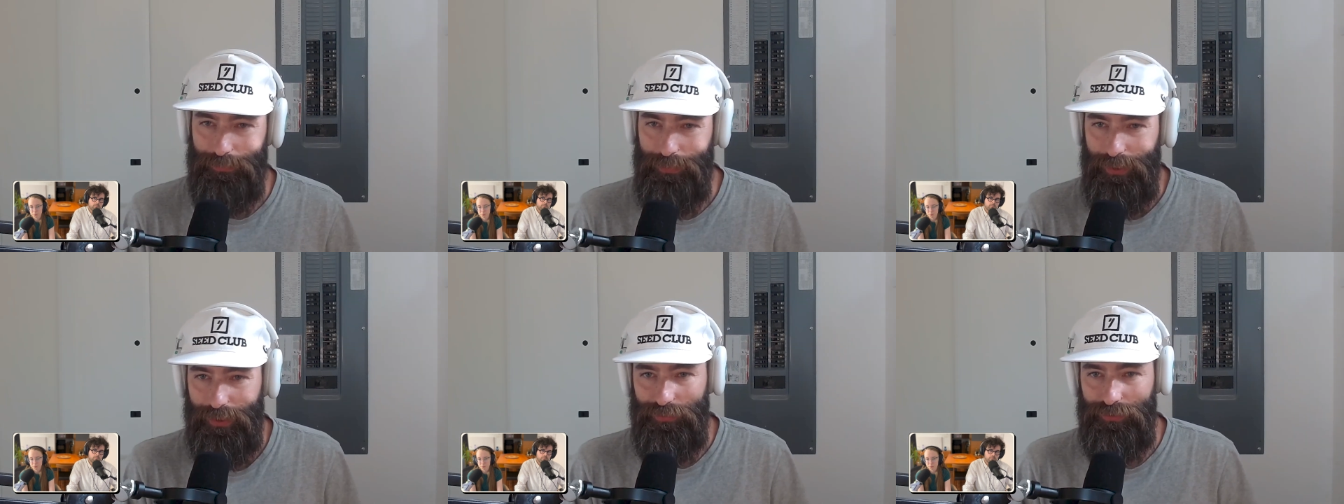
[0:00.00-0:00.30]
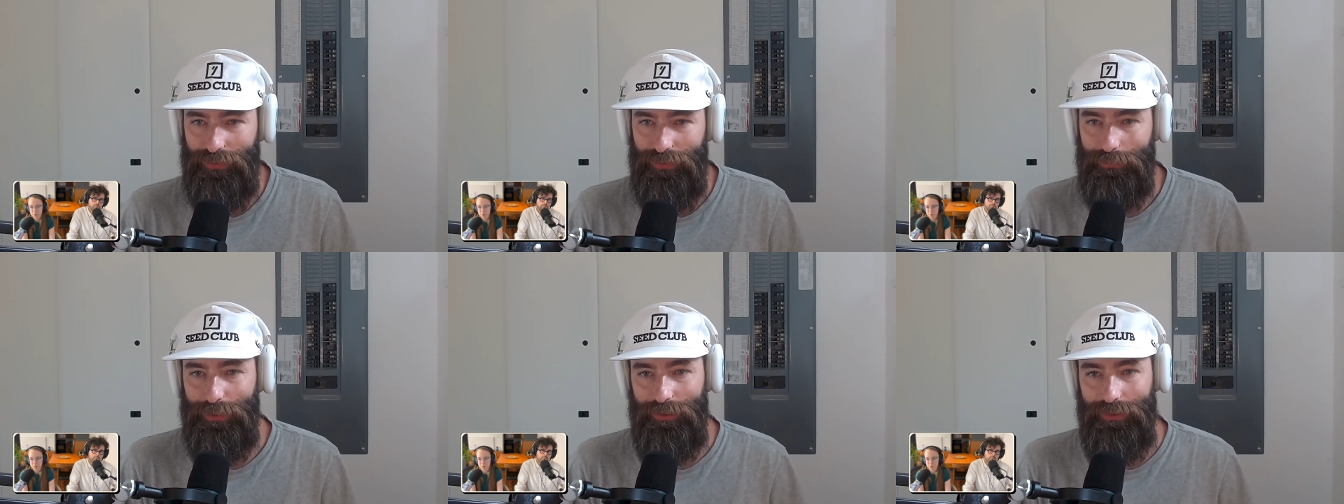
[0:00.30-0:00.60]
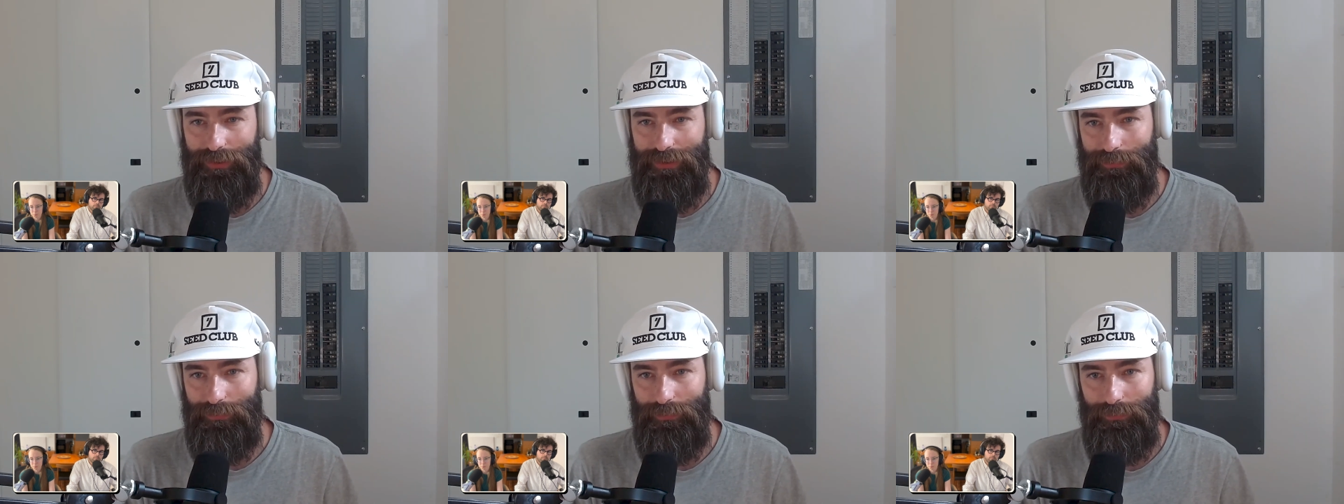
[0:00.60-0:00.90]
but hopefully
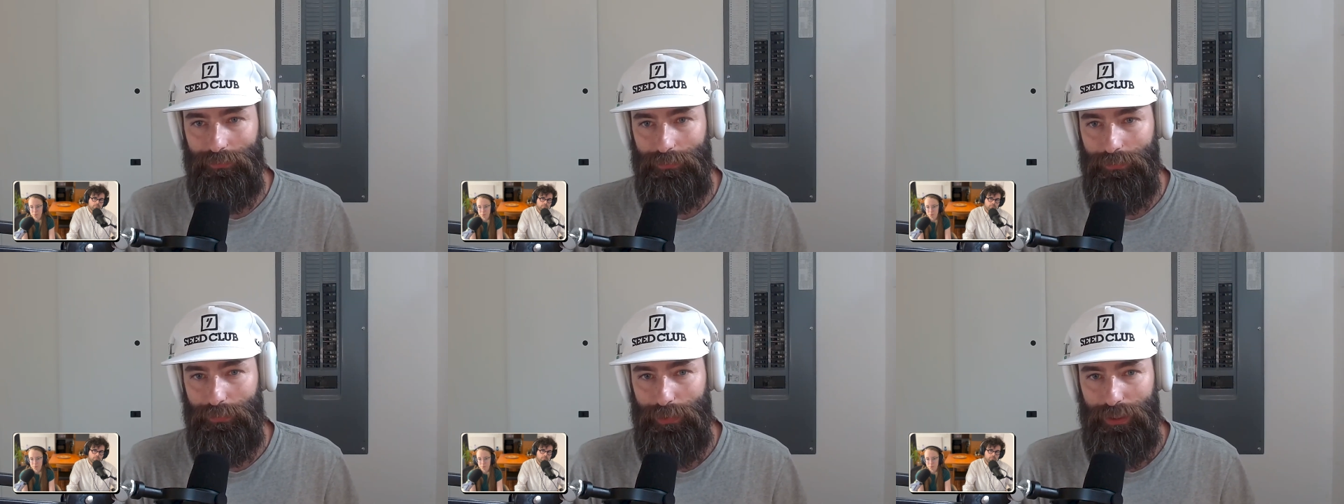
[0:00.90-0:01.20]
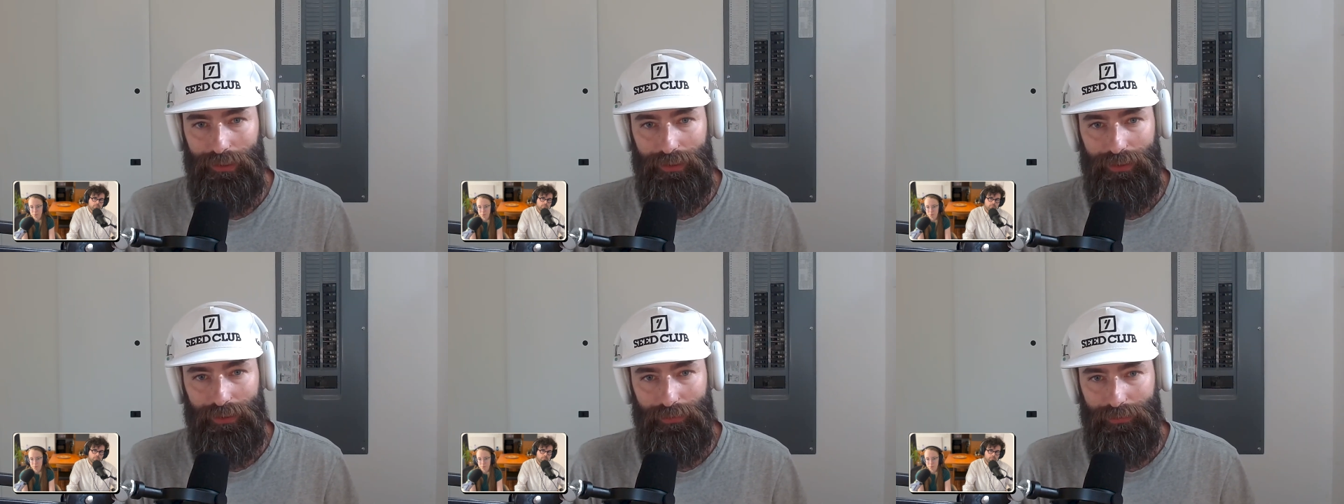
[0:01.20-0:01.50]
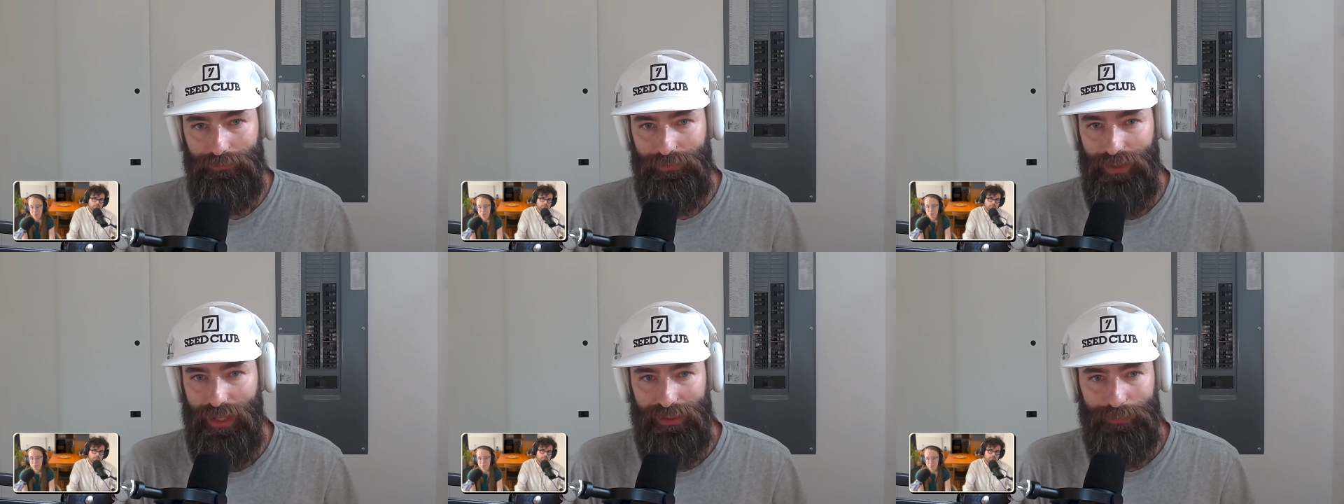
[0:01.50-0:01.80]
build some big,
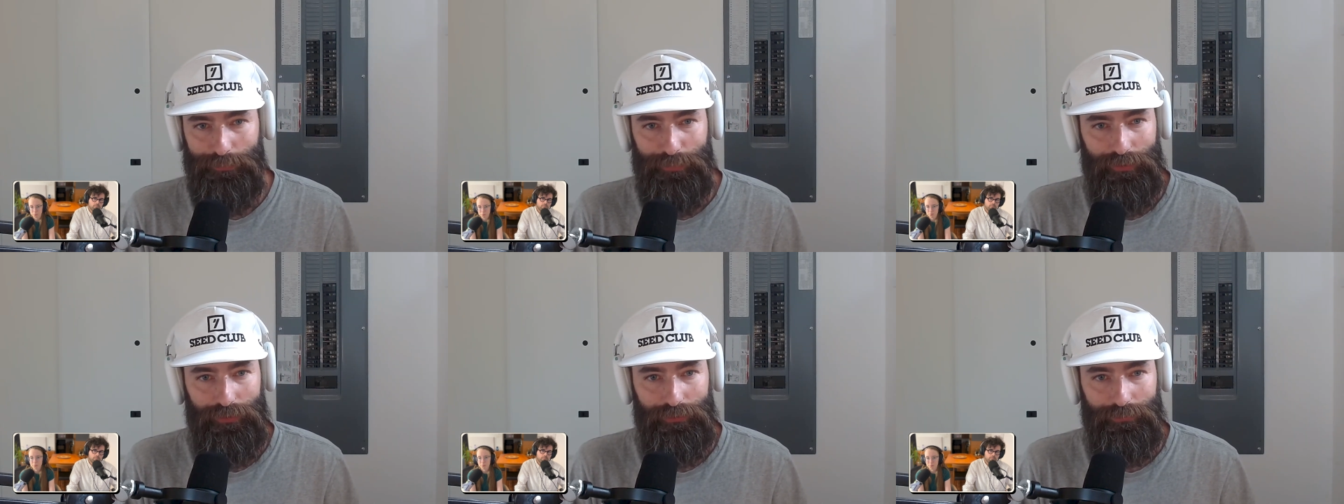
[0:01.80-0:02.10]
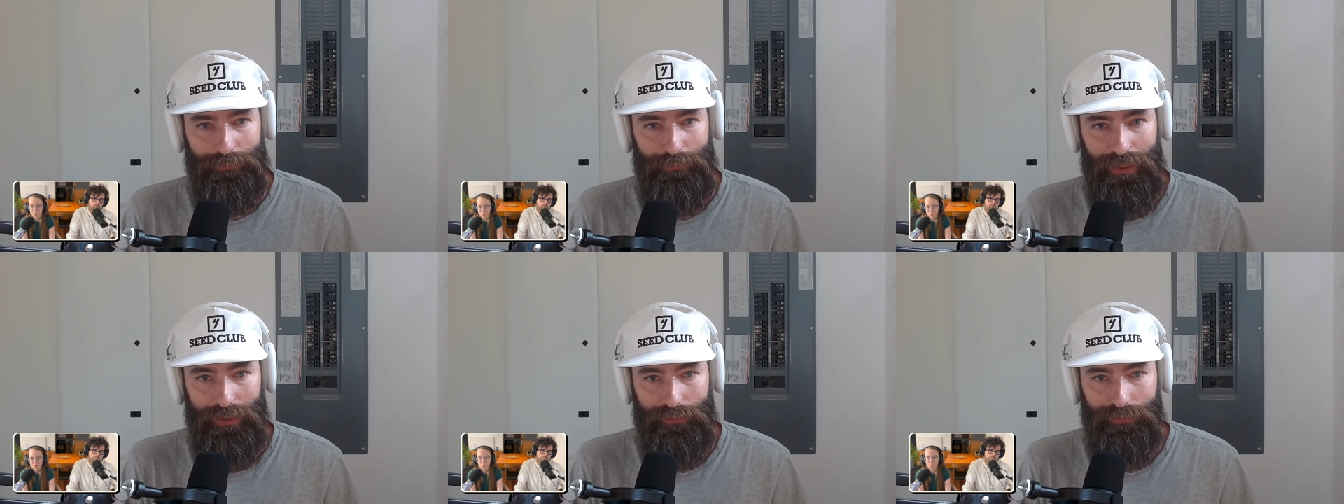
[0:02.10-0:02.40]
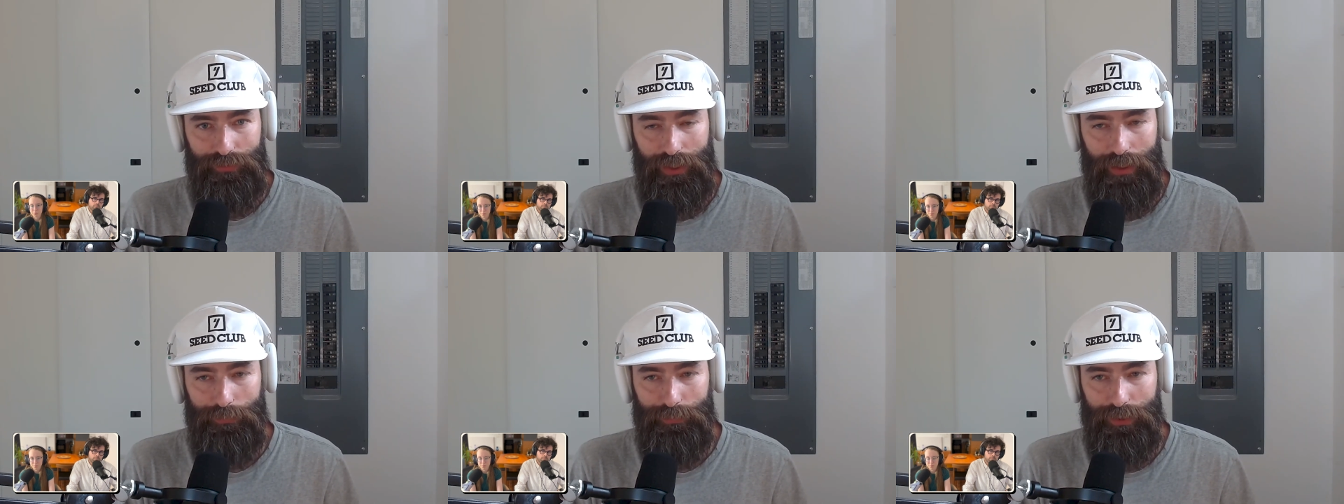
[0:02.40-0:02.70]
valuable, meaningful
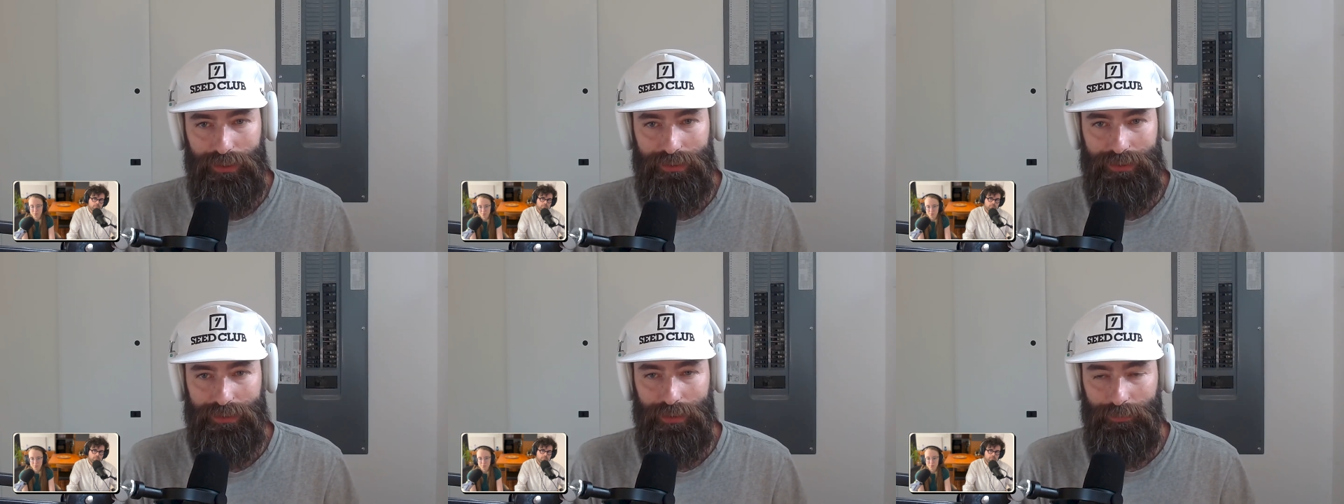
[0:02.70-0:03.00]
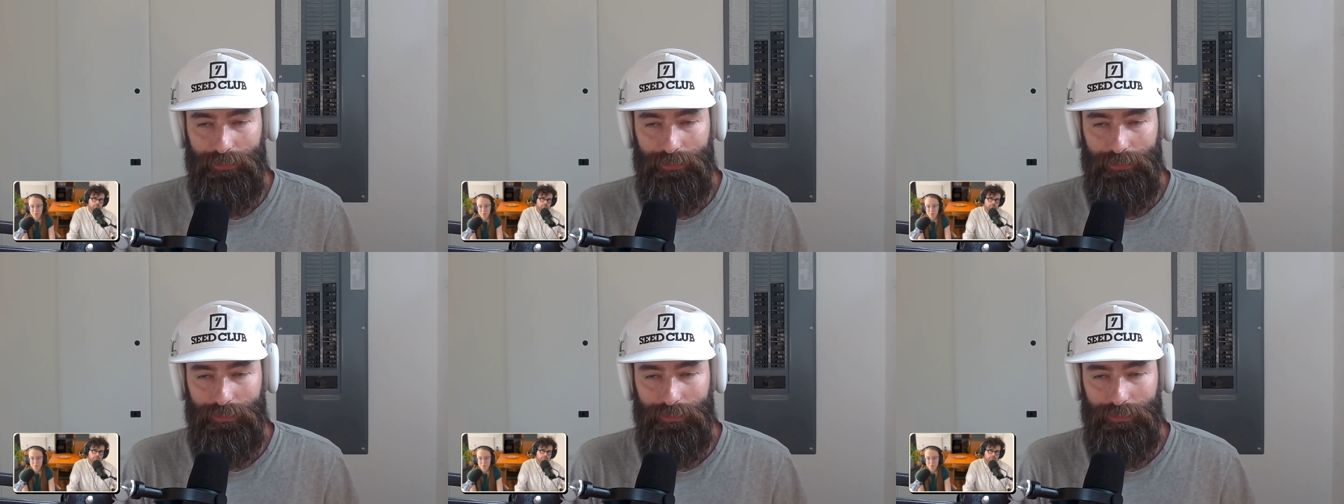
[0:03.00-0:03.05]
companies.